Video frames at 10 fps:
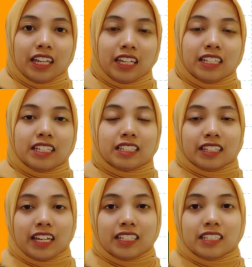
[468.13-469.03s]
In this
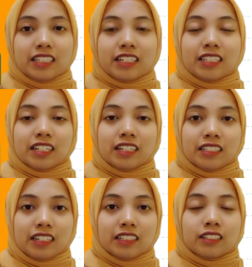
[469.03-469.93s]
stage, the
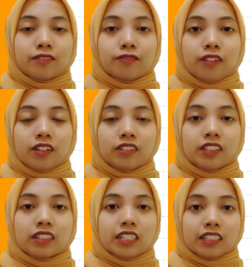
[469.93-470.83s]
researchers found
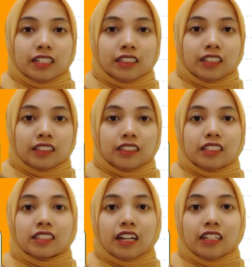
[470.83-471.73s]
the result that
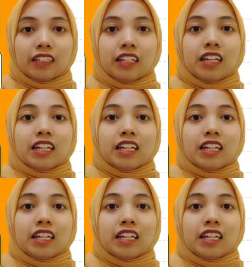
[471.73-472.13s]
designed